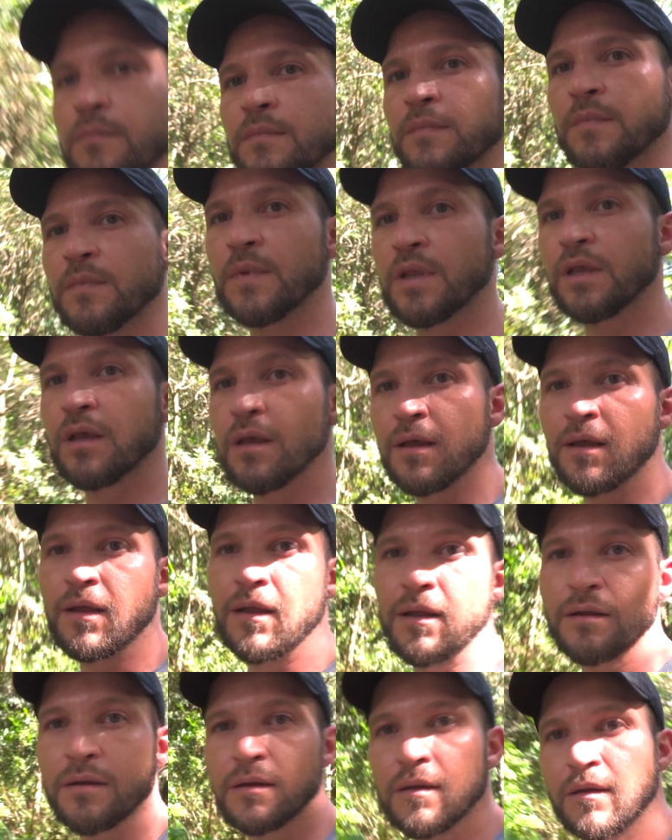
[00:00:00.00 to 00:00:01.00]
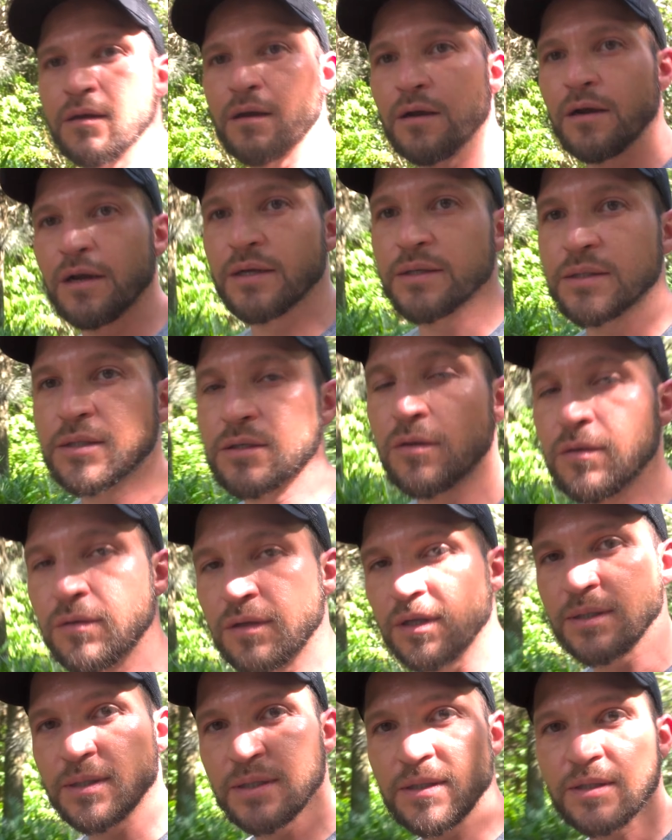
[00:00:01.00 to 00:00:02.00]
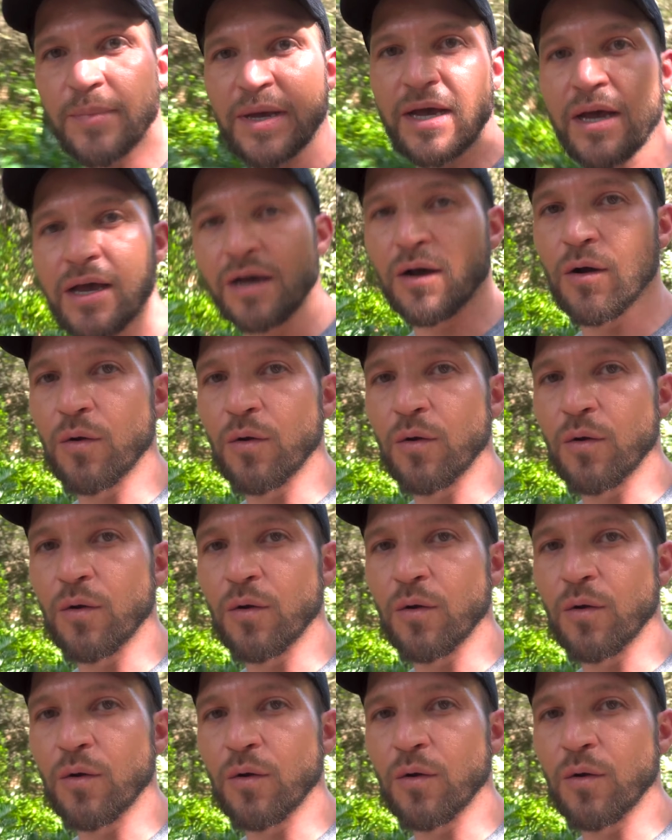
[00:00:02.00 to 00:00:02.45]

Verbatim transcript: the kit lens at 16 millimeter, it looks like